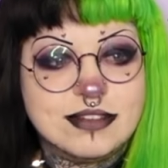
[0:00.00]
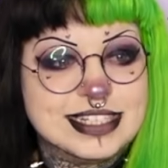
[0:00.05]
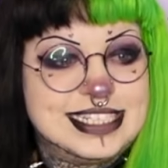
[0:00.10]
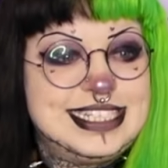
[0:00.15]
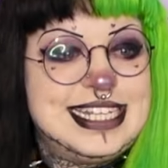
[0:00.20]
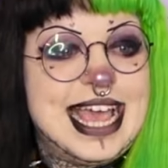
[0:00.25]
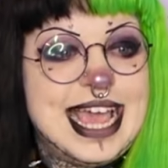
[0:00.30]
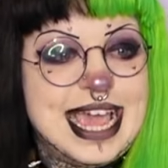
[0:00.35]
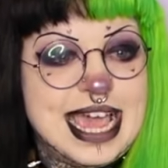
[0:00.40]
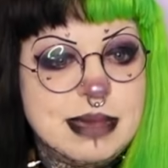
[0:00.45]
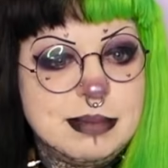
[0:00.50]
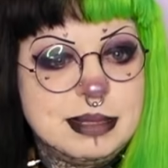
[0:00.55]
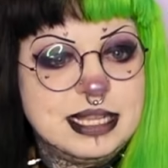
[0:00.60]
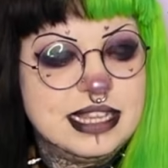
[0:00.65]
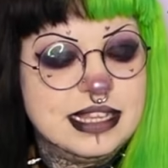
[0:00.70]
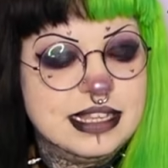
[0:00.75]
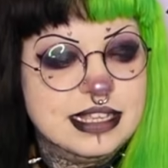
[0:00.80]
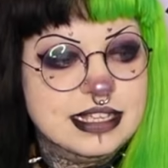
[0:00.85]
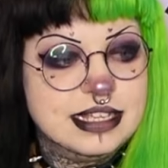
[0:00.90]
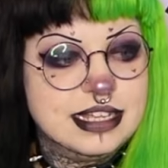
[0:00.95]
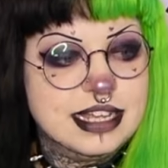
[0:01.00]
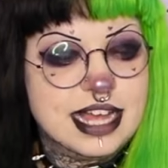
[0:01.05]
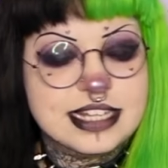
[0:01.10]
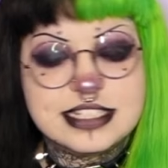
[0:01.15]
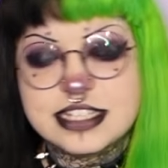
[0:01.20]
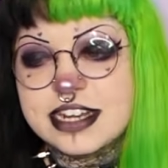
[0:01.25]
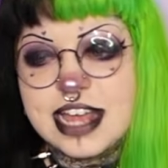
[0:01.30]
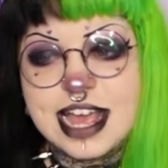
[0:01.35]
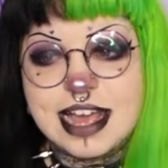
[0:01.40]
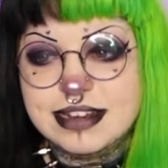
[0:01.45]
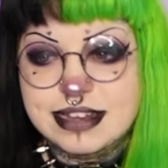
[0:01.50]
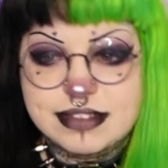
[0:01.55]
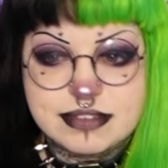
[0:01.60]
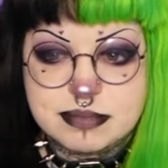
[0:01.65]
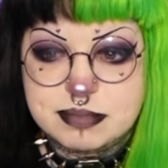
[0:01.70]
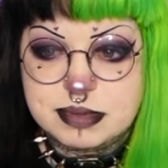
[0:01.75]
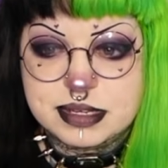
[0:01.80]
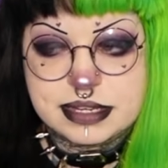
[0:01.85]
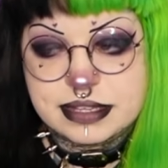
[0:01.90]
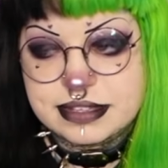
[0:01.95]
table. I don't know how
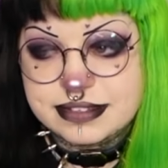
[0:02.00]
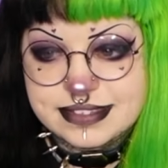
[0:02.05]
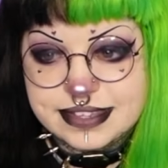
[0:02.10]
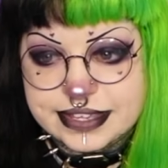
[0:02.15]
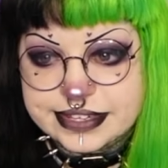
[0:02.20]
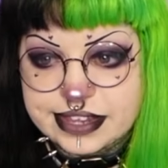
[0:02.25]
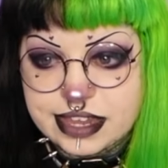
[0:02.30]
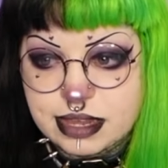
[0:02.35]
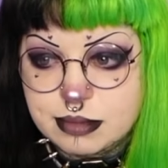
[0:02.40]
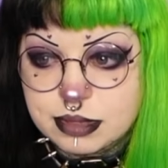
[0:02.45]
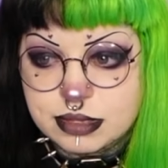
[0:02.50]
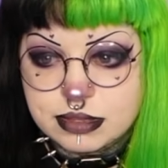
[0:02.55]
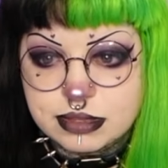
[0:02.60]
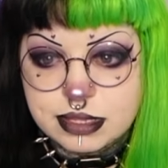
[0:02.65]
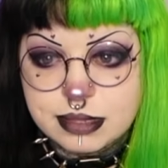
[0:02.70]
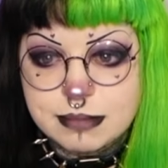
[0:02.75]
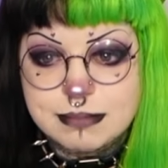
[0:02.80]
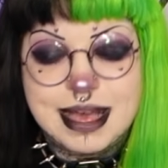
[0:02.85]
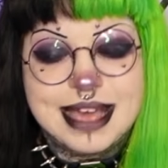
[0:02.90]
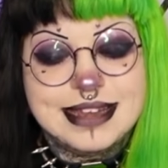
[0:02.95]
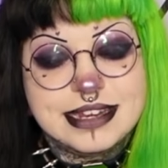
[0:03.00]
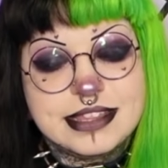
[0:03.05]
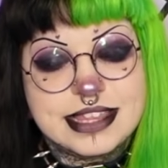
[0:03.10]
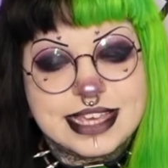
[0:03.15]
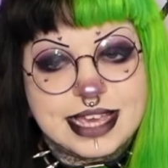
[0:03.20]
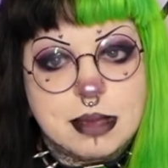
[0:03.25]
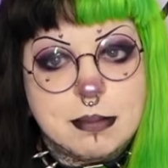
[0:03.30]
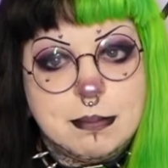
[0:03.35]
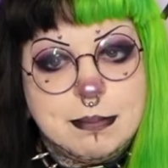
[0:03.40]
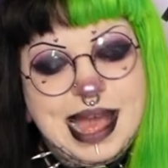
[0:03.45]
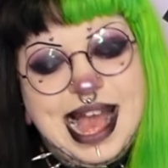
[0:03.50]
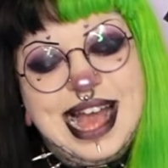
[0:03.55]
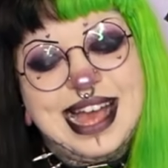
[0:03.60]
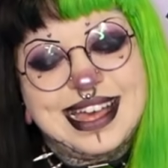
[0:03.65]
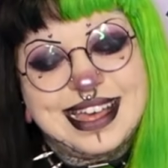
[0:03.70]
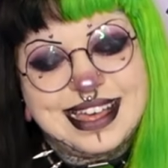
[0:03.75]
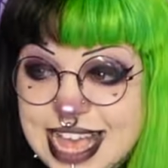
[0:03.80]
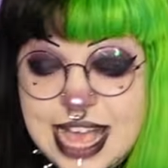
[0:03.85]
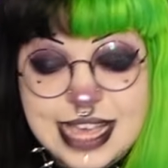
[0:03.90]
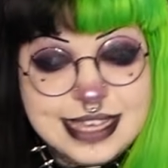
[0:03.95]
Liverpoolians say table, but I know they go
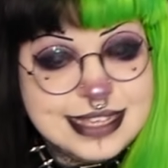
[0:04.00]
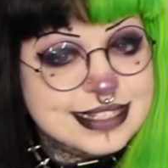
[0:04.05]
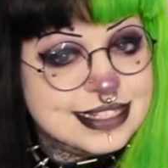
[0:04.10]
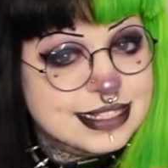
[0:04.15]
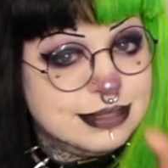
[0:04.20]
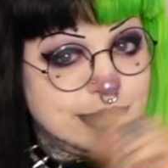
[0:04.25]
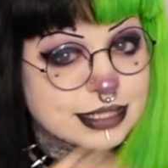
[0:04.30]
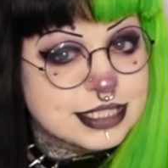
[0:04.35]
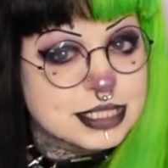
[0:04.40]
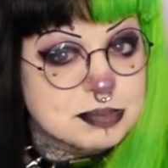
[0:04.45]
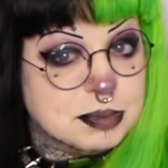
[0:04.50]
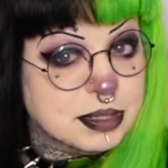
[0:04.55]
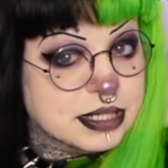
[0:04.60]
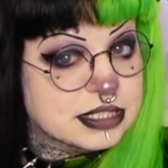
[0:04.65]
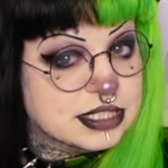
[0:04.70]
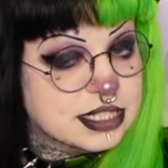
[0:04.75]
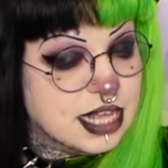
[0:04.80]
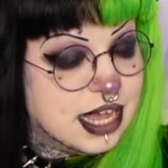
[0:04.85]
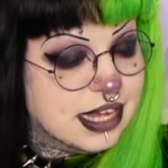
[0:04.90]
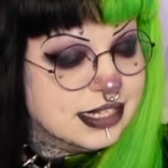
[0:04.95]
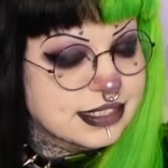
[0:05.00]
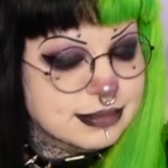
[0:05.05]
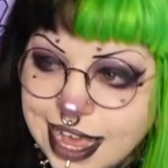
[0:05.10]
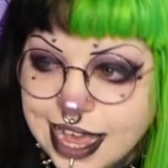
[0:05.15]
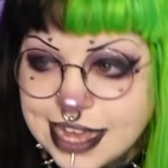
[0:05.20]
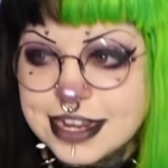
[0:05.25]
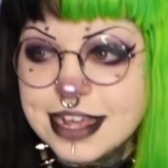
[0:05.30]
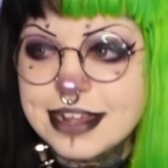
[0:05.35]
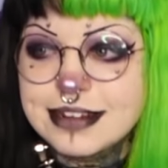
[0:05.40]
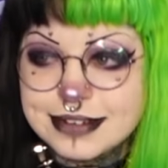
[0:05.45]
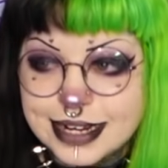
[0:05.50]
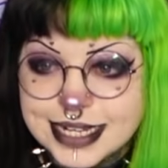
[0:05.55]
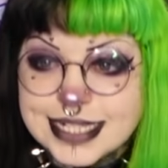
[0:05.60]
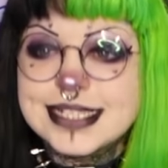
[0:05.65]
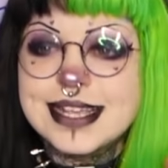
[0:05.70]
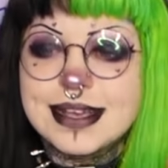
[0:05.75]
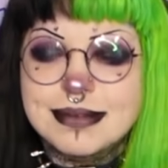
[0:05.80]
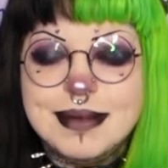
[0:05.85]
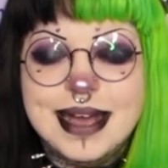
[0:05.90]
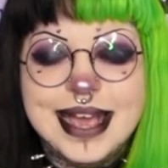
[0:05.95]
bach. I used to watch Brookside. I know,
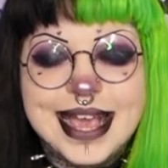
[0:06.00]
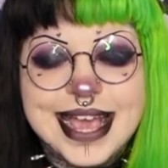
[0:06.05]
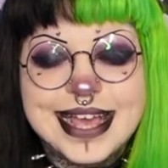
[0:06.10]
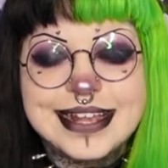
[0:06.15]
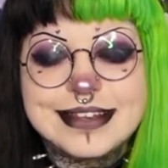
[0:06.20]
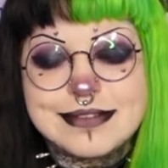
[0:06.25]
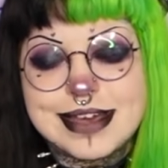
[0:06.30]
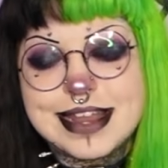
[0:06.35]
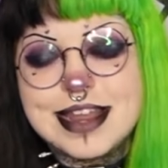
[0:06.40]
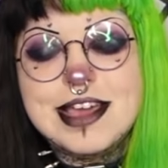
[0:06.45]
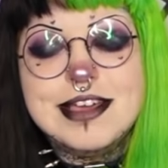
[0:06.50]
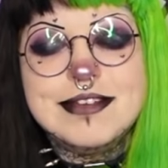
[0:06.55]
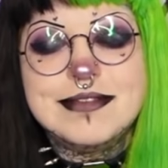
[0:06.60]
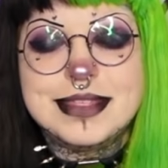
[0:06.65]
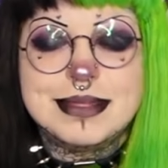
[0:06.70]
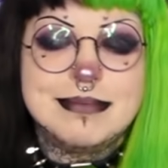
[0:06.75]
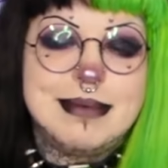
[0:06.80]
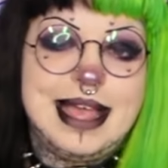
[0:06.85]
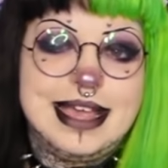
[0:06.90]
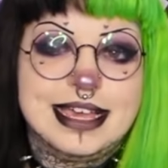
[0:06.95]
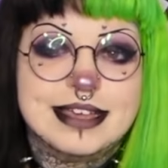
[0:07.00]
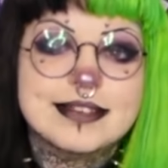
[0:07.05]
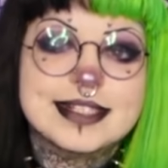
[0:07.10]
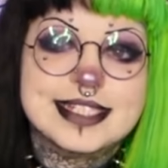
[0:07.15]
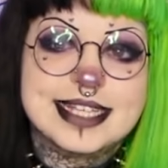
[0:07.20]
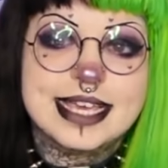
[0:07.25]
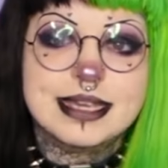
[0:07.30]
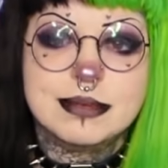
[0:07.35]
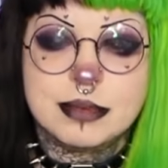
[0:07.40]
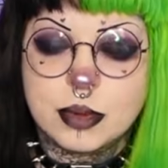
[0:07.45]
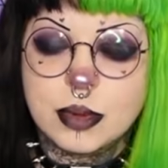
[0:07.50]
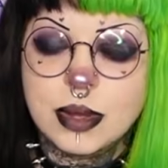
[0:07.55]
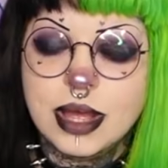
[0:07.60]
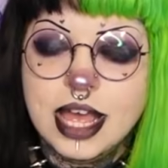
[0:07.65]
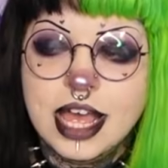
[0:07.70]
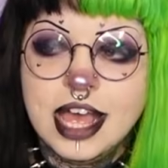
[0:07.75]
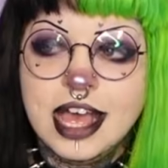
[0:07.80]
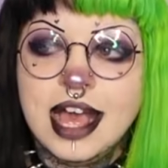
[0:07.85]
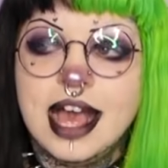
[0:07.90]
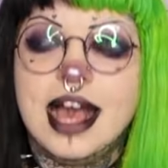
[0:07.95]
right? So my head went over the back of a table
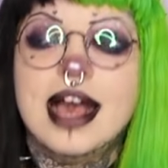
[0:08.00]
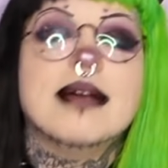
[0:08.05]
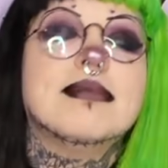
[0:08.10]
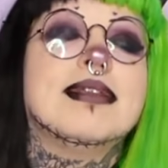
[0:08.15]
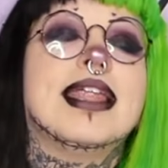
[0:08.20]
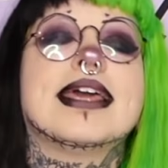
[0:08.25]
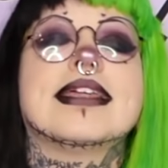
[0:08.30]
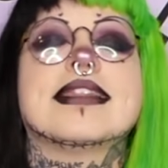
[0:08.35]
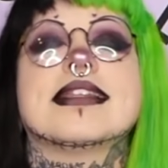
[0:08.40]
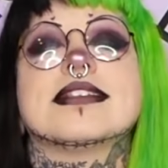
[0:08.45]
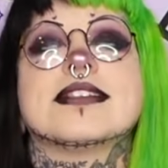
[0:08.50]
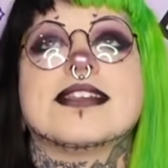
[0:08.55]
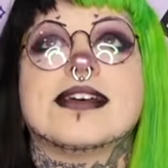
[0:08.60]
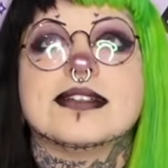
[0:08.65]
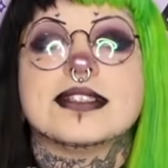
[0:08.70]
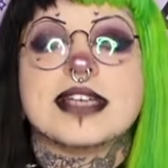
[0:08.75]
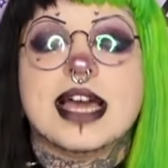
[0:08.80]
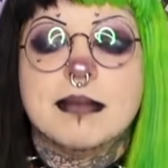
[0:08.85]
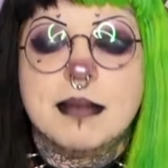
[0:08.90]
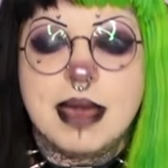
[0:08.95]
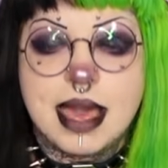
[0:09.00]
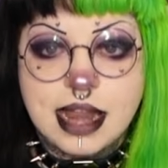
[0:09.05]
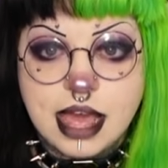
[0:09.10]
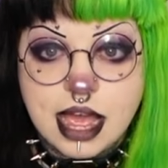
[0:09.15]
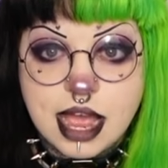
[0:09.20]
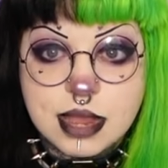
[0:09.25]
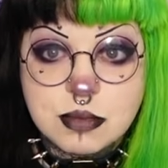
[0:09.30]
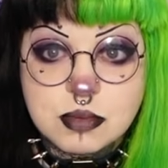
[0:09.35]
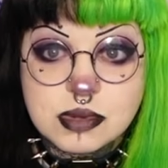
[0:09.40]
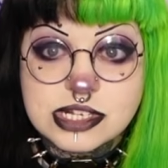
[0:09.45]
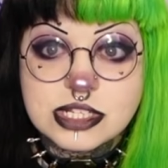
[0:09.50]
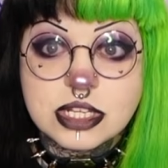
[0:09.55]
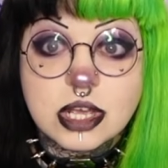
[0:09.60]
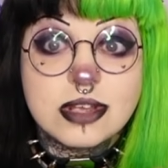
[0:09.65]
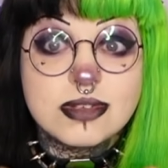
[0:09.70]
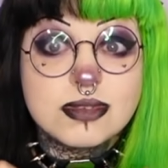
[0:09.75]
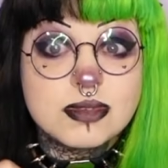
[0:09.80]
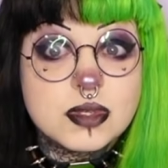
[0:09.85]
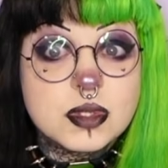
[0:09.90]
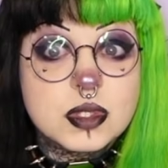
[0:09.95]
like this whole time, and I was
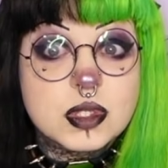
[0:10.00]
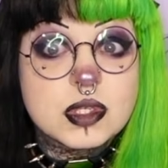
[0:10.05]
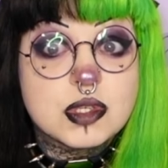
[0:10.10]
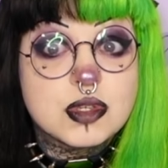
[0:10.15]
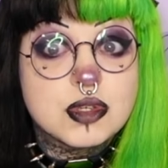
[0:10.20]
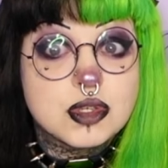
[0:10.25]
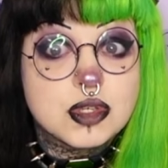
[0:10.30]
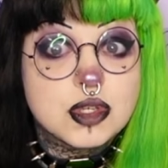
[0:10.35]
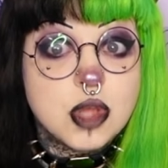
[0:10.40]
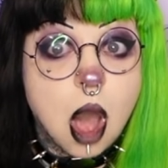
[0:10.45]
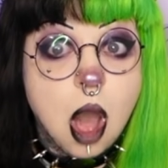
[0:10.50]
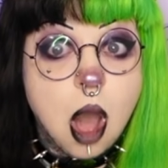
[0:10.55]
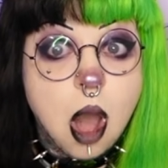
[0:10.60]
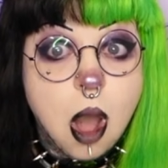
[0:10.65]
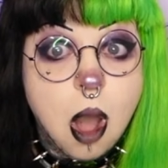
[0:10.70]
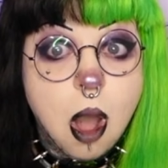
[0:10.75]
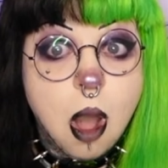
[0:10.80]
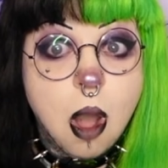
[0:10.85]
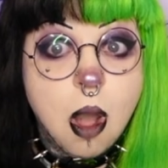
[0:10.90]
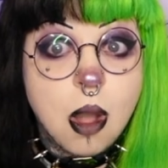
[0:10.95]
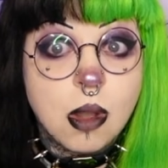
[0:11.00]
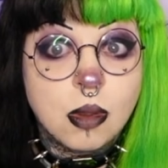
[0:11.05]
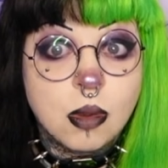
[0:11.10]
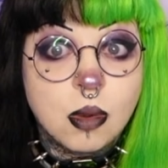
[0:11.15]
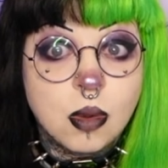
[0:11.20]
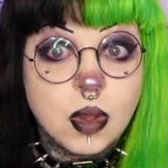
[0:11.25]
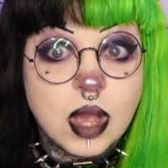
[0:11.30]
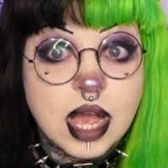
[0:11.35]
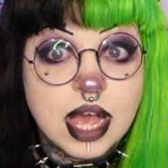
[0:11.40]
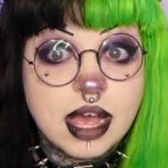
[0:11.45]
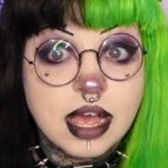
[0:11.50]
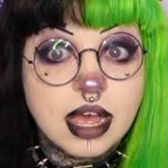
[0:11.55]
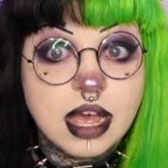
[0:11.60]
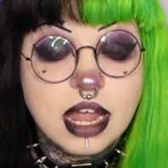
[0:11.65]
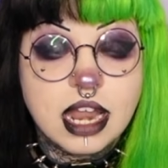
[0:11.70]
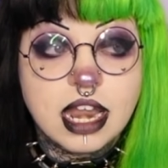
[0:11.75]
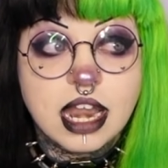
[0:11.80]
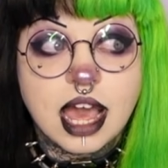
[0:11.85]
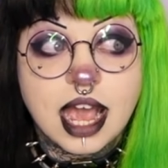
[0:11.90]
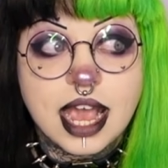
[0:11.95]
so
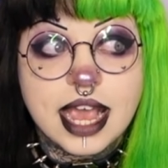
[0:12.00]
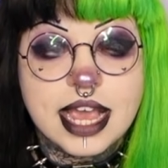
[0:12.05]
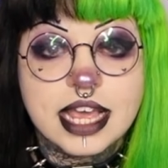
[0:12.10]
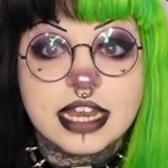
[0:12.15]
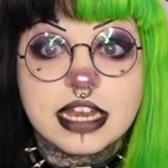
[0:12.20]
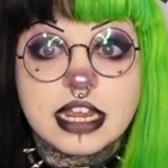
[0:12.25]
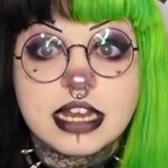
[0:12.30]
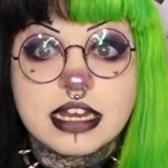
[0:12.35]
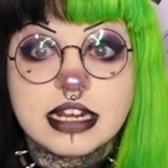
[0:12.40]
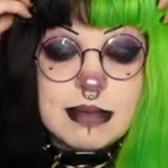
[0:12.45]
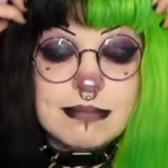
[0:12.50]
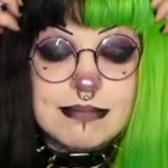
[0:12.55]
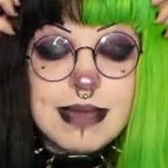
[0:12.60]
lightheaded.